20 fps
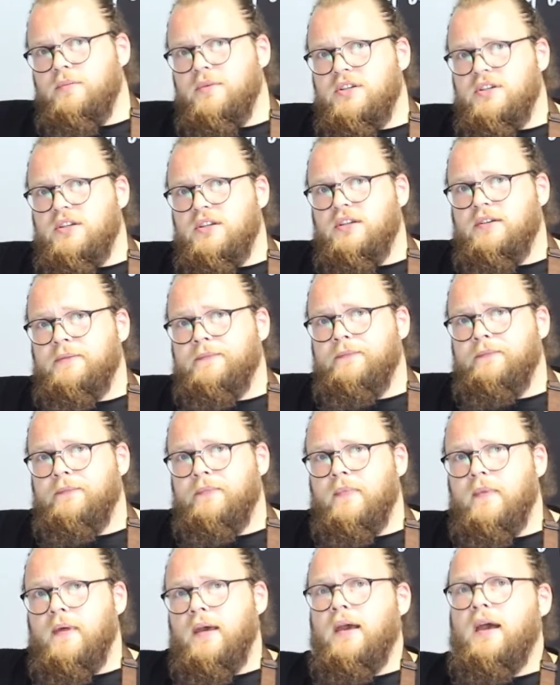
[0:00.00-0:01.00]
machine,
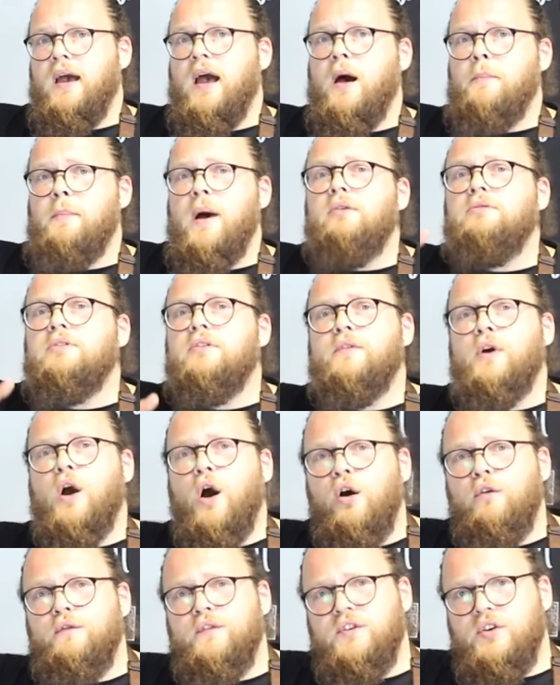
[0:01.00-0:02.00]
amount of
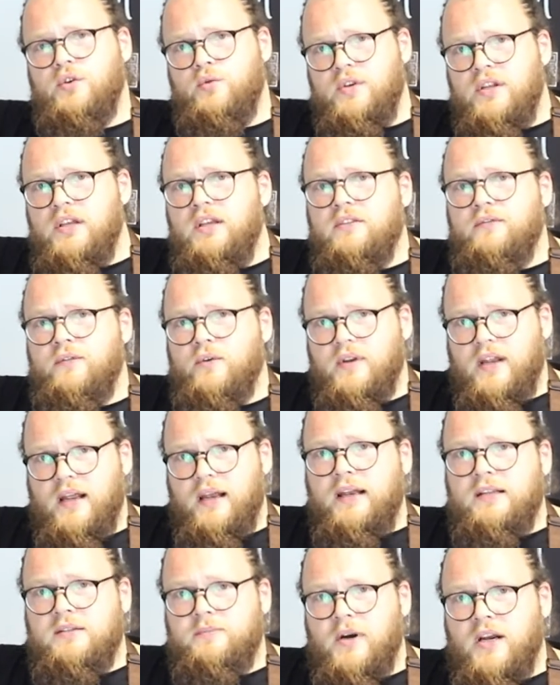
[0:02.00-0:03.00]
coffee you need for that
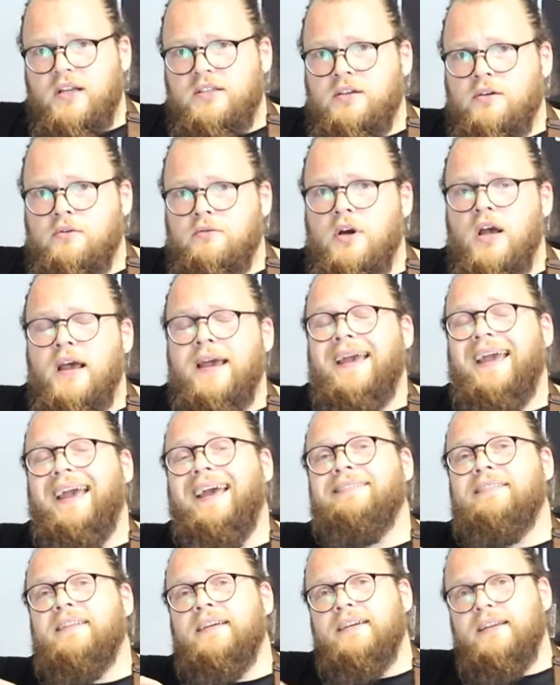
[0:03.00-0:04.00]
espresso,
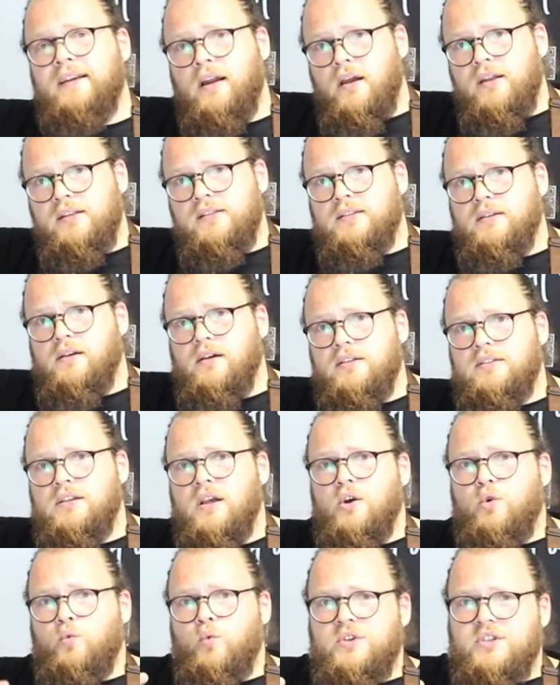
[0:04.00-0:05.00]
and the grind size,
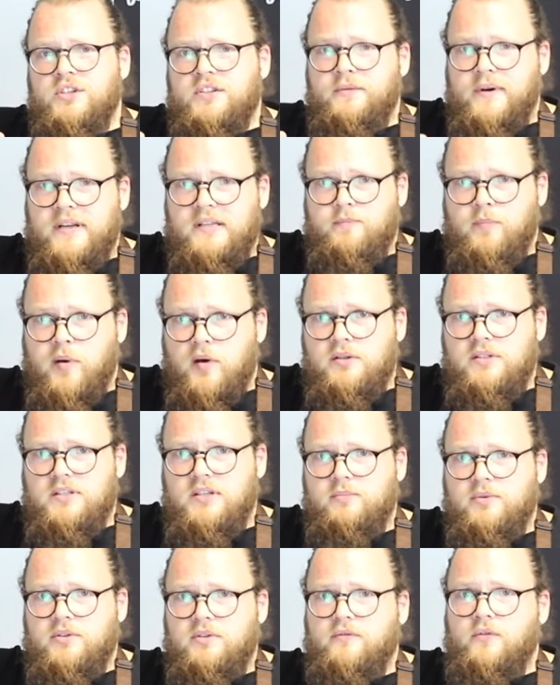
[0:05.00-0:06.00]
which is
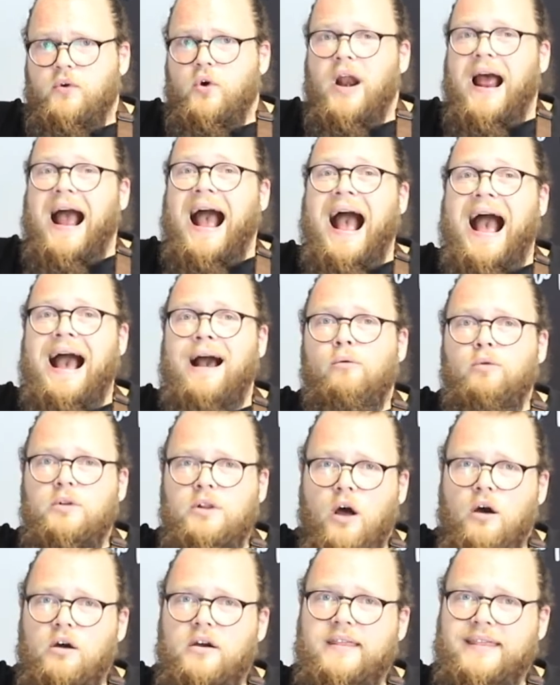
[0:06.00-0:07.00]
responsible for how
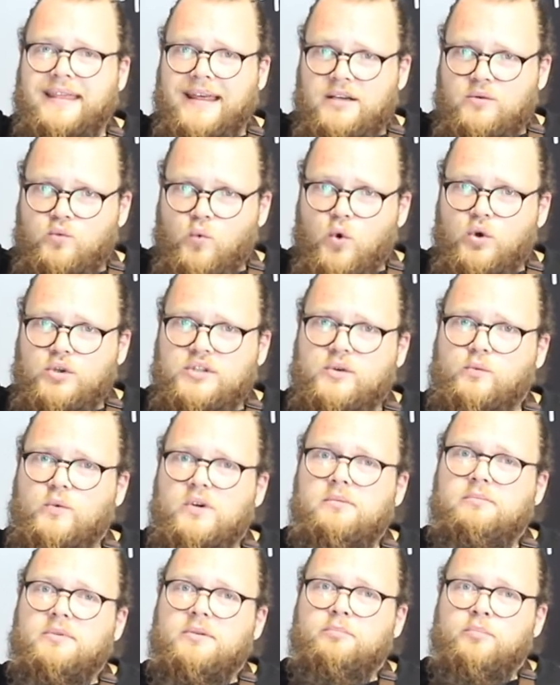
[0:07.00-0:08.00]
long that water
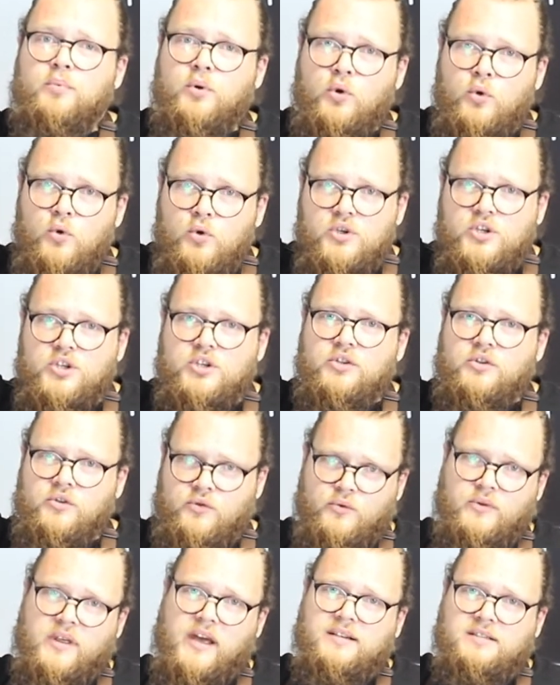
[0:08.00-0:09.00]
will be pushed
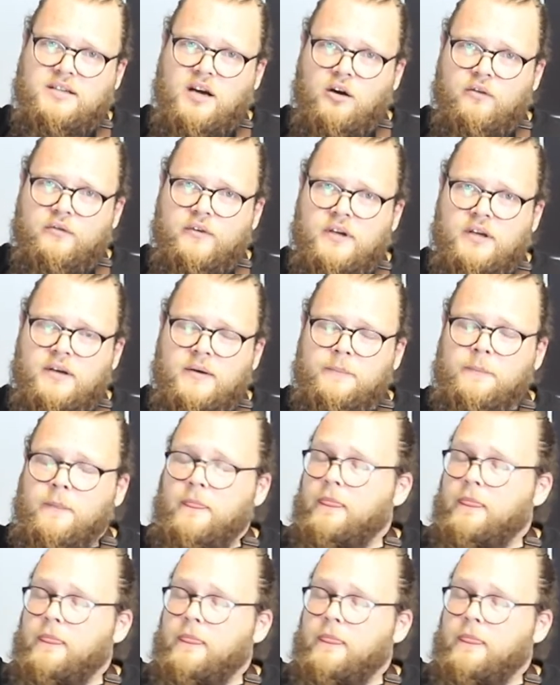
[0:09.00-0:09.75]
through that coffee,